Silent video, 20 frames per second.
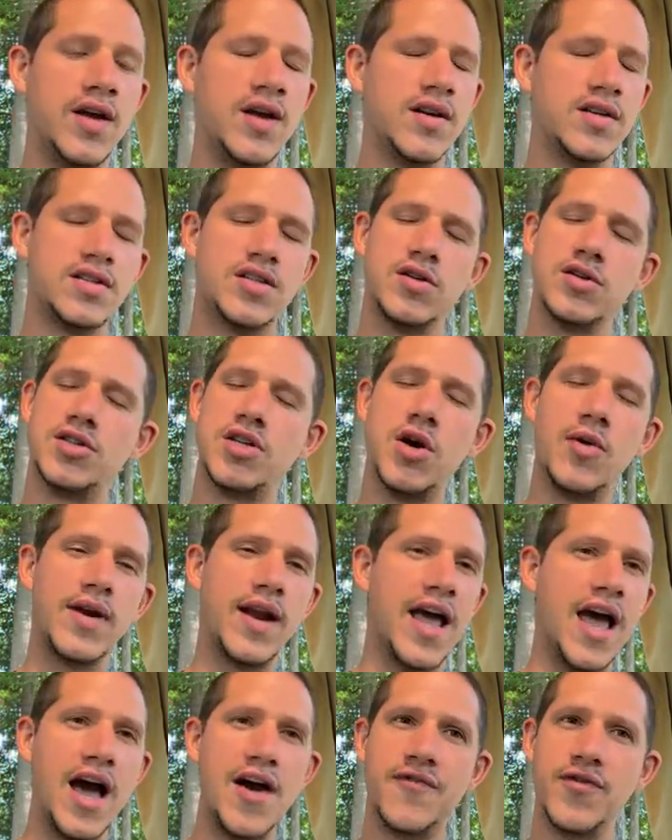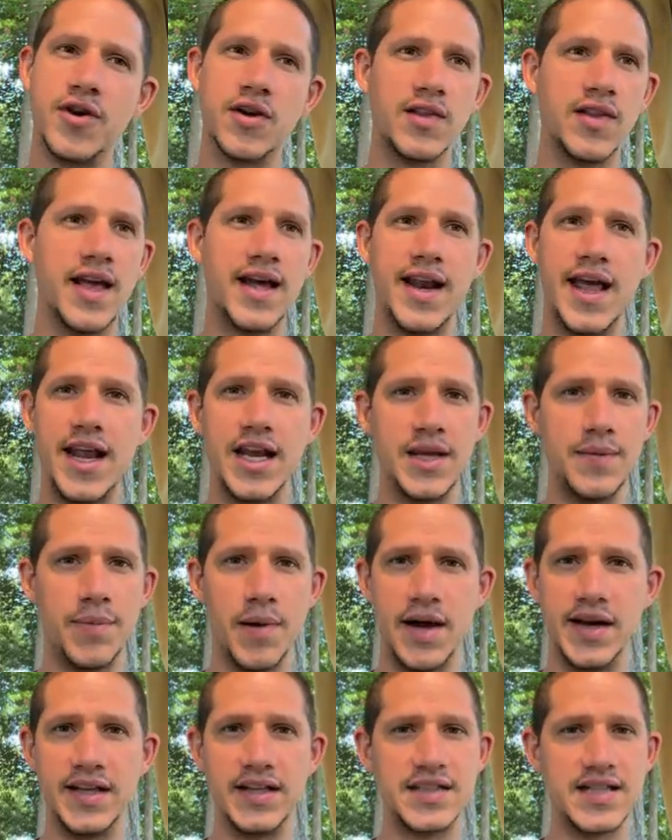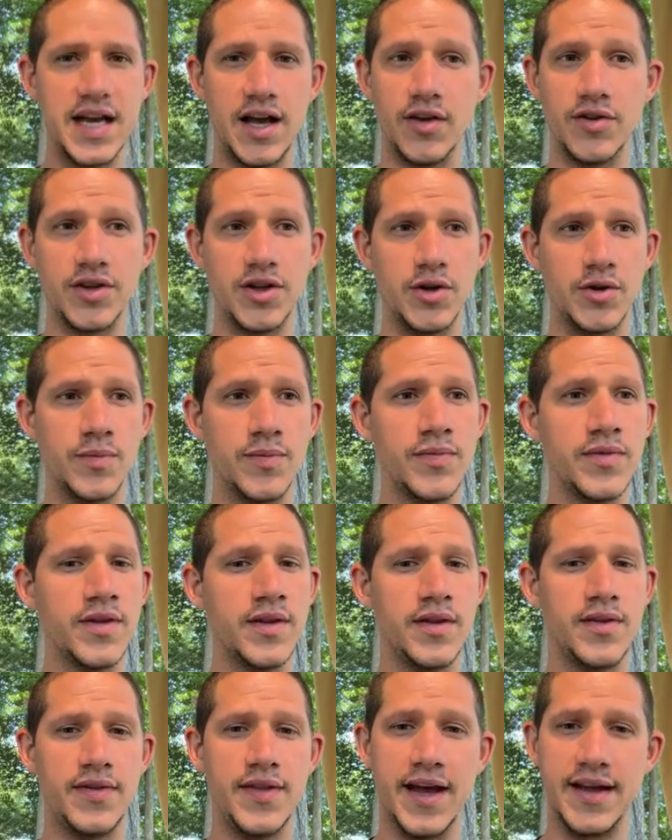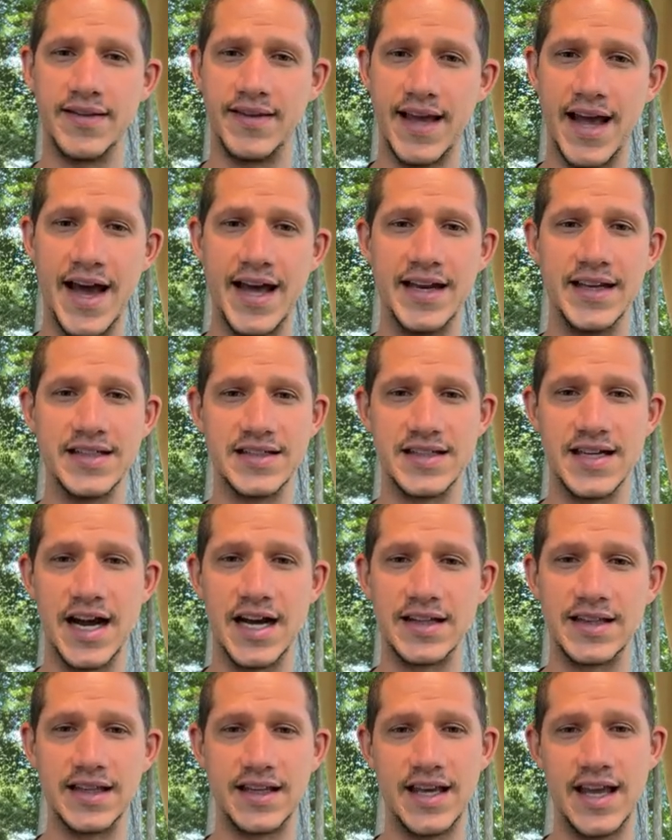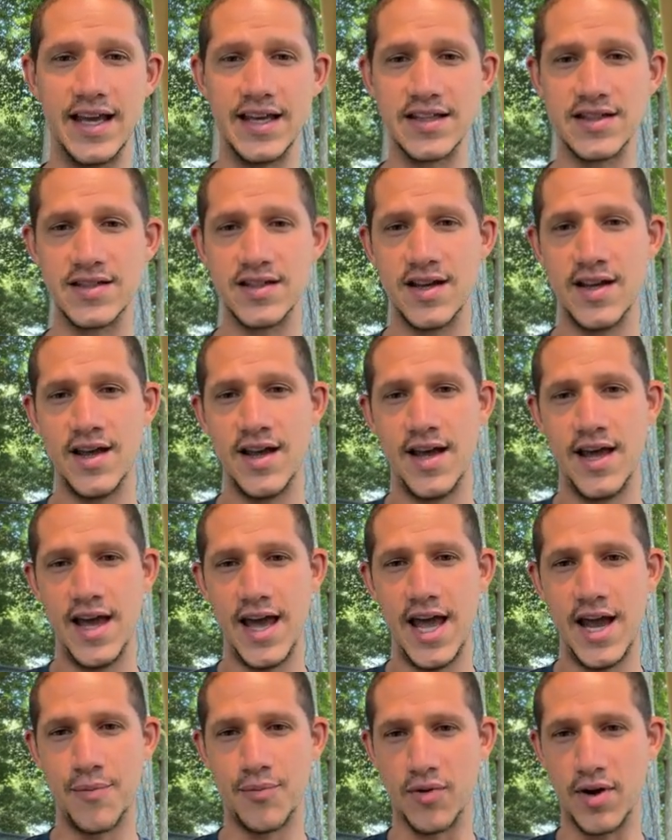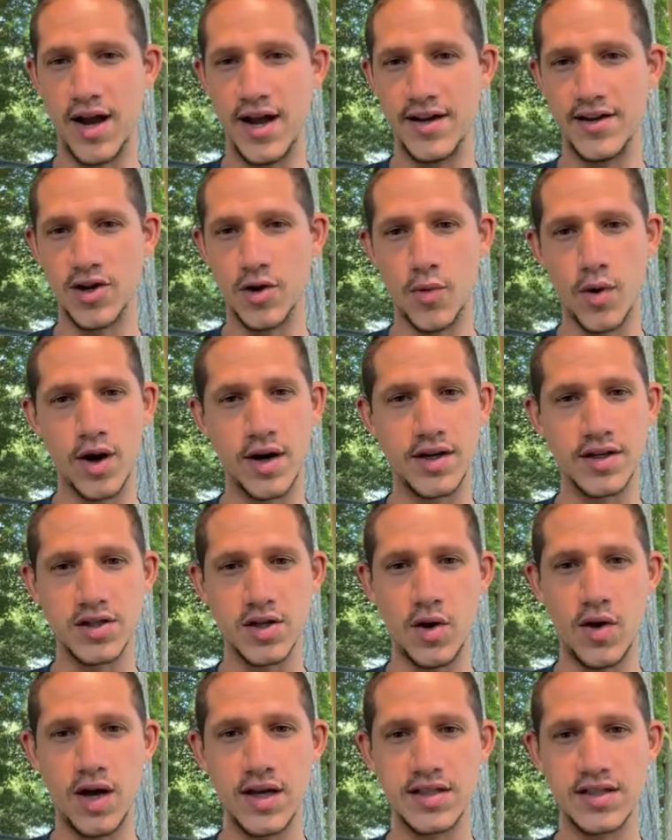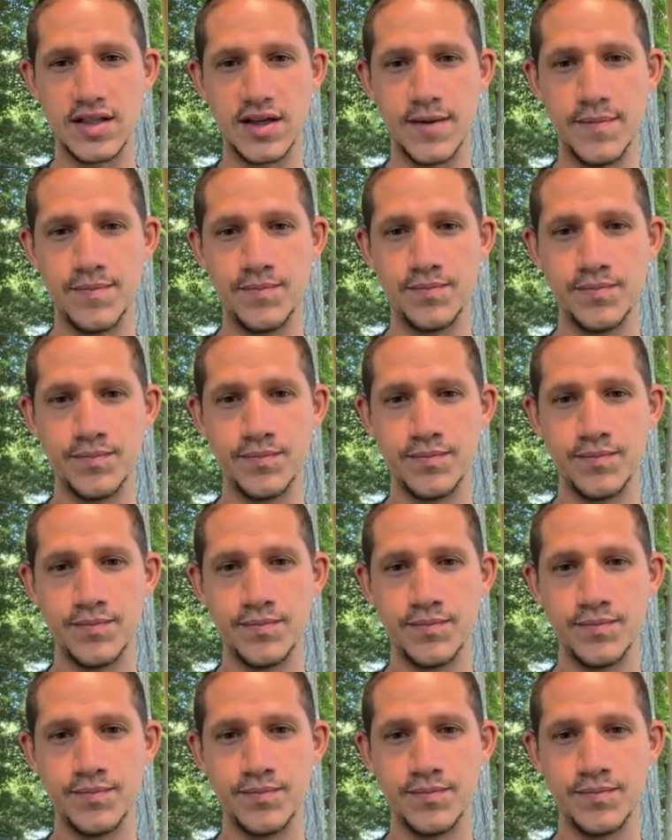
So don't ever let anybody tell you that that is not the case. Hey, Brett, your work is awesome.